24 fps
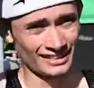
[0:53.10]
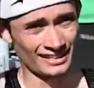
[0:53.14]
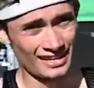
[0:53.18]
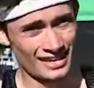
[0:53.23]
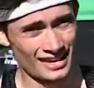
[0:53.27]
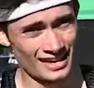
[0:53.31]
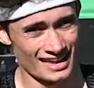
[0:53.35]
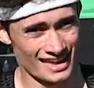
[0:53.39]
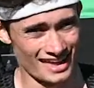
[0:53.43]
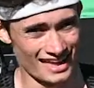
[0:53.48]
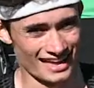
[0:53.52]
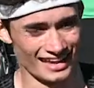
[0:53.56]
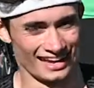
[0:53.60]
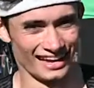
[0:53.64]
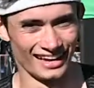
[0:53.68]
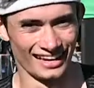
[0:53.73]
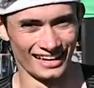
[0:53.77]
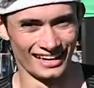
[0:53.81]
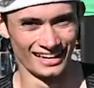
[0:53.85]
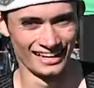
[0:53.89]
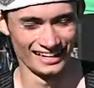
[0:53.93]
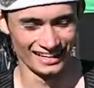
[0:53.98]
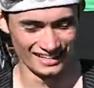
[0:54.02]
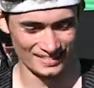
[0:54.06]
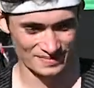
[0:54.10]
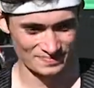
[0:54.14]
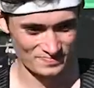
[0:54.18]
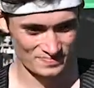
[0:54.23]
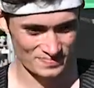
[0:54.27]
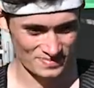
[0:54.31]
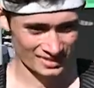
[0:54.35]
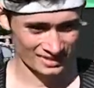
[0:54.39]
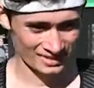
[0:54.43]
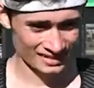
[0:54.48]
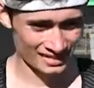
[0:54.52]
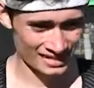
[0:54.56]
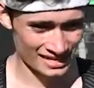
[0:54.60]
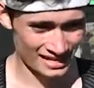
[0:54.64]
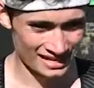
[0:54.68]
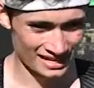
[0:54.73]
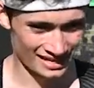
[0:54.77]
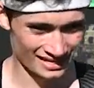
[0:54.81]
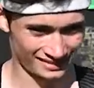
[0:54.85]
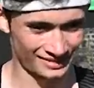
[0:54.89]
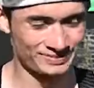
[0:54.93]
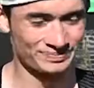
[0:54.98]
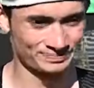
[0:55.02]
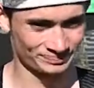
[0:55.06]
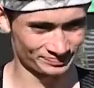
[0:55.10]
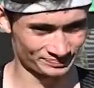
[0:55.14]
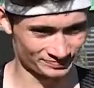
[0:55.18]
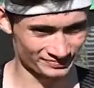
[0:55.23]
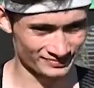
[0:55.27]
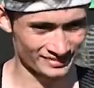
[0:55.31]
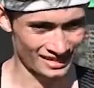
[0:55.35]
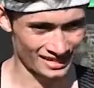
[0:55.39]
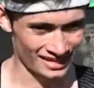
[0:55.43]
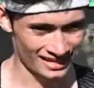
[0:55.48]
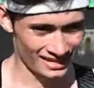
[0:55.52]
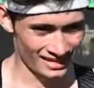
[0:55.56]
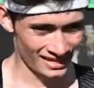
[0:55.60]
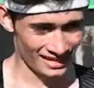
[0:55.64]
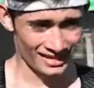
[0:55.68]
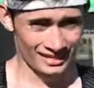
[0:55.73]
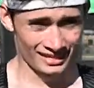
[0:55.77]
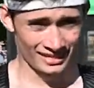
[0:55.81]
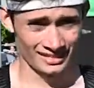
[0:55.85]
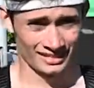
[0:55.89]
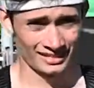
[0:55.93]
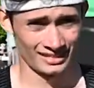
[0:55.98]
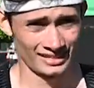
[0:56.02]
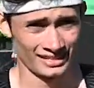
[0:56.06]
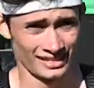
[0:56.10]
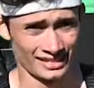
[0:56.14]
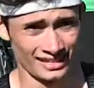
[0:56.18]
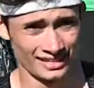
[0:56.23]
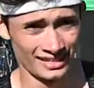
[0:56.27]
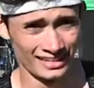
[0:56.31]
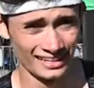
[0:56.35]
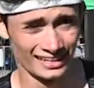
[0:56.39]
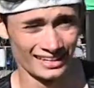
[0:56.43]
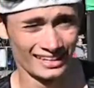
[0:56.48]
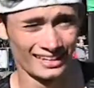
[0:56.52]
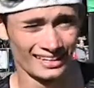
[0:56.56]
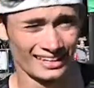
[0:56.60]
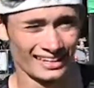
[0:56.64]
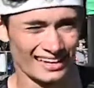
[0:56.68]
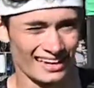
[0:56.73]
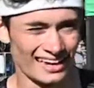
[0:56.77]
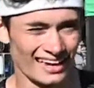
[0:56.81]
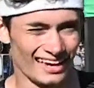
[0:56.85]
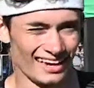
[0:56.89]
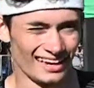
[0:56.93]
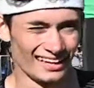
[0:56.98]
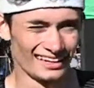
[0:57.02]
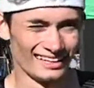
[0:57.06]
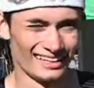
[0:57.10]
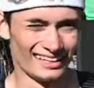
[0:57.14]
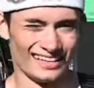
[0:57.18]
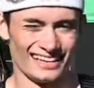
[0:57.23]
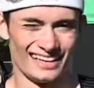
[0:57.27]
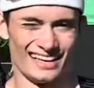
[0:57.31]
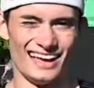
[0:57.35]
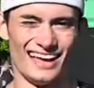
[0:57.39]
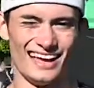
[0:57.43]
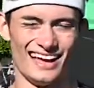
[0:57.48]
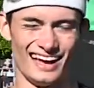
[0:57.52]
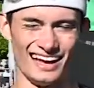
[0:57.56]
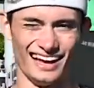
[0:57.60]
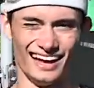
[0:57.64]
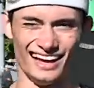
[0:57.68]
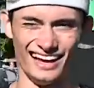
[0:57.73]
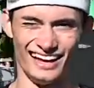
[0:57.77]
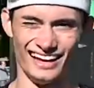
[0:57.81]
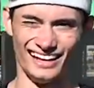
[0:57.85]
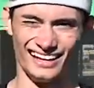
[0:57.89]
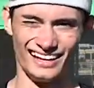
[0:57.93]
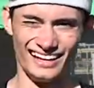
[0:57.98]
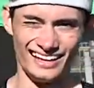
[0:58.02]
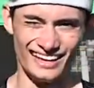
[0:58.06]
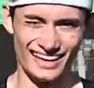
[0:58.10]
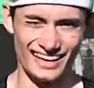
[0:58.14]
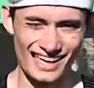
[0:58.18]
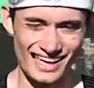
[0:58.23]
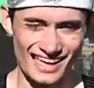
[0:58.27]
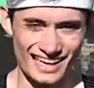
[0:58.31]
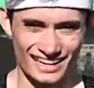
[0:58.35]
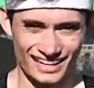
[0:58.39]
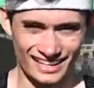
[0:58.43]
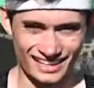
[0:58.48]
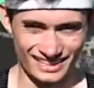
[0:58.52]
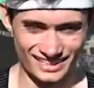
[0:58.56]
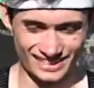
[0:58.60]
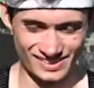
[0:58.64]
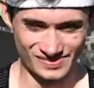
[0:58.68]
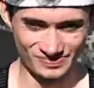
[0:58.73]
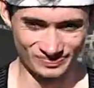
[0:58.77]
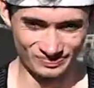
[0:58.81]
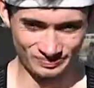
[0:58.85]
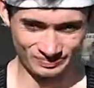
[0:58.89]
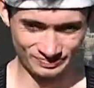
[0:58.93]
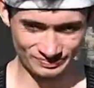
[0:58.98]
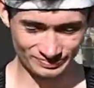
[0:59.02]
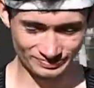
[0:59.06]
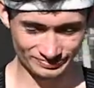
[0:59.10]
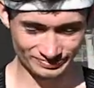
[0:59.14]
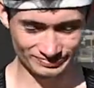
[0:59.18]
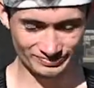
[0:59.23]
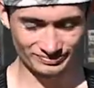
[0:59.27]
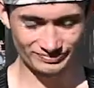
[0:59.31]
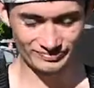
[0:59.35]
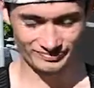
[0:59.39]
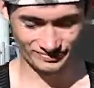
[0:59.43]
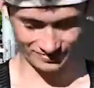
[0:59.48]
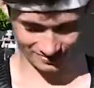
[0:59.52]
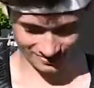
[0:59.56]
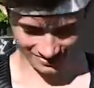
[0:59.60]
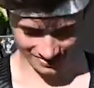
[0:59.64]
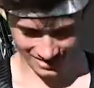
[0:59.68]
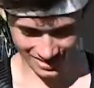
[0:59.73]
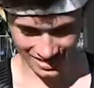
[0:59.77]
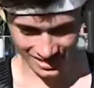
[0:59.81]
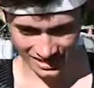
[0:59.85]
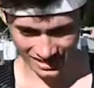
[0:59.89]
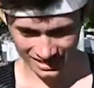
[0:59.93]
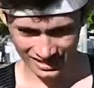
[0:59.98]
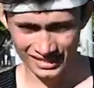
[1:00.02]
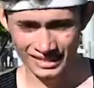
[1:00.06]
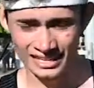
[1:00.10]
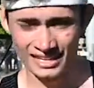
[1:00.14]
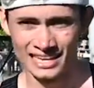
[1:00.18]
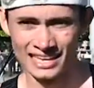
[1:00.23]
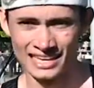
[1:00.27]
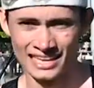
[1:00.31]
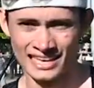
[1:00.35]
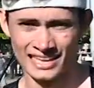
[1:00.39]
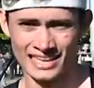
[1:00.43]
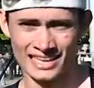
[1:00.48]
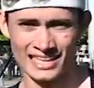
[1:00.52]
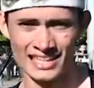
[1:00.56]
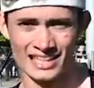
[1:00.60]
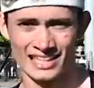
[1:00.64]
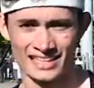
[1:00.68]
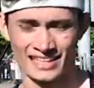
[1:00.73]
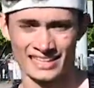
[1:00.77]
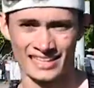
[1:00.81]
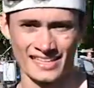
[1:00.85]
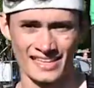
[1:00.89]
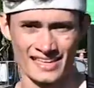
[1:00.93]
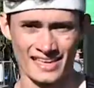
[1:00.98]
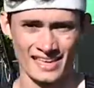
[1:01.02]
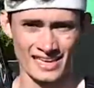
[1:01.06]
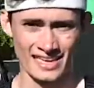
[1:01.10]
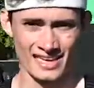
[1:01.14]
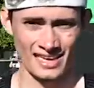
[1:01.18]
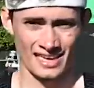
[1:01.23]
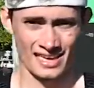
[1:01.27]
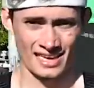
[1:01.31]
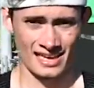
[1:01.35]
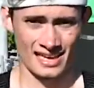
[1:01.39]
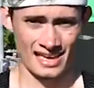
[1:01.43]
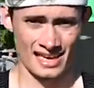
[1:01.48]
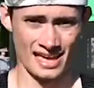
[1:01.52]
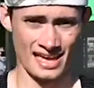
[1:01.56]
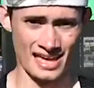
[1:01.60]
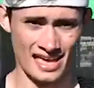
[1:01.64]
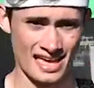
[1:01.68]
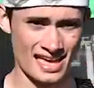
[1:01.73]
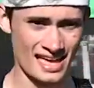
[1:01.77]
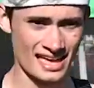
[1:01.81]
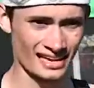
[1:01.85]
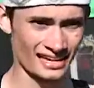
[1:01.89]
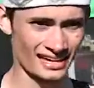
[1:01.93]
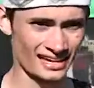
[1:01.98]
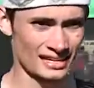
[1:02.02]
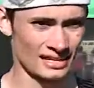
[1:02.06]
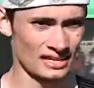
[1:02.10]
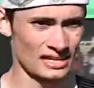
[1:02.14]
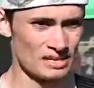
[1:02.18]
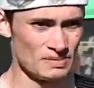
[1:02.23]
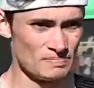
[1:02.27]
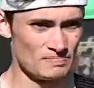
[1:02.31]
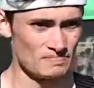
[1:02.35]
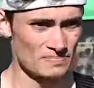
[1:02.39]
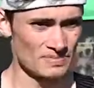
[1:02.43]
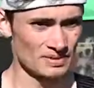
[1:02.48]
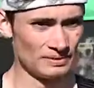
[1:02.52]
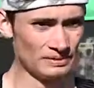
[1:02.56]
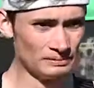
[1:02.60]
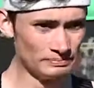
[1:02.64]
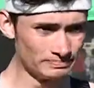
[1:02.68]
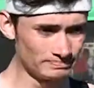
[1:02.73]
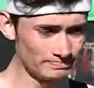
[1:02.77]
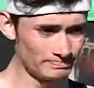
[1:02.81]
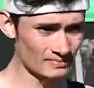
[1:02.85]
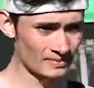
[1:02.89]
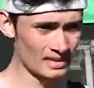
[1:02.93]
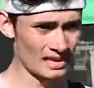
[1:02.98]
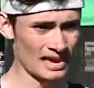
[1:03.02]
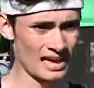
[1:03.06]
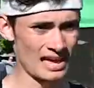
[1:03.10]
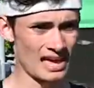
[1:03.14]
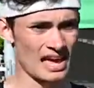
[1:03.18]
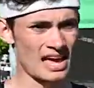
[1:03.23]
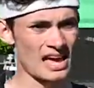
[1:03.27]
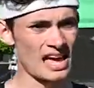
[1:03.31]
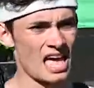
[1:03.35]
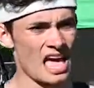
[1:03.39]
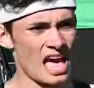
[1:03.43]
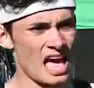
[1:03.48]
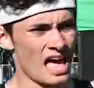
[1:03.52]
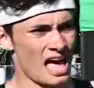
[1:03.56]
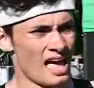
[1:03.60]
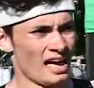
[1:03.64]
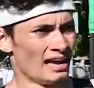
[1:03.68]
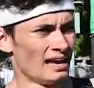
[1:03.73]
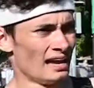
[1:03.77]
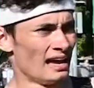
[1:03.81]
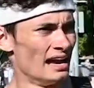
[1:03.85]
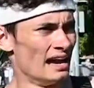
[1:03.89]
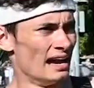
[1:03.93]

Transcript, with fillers: ago, the race just finished. Brayden Borquez, pretty much getting used to what he's going to face in postseason, doing the four by one, four by four, three hundred hurdles, and the open four hundred. Did you feel fairly recovered before this race? How'd you feel?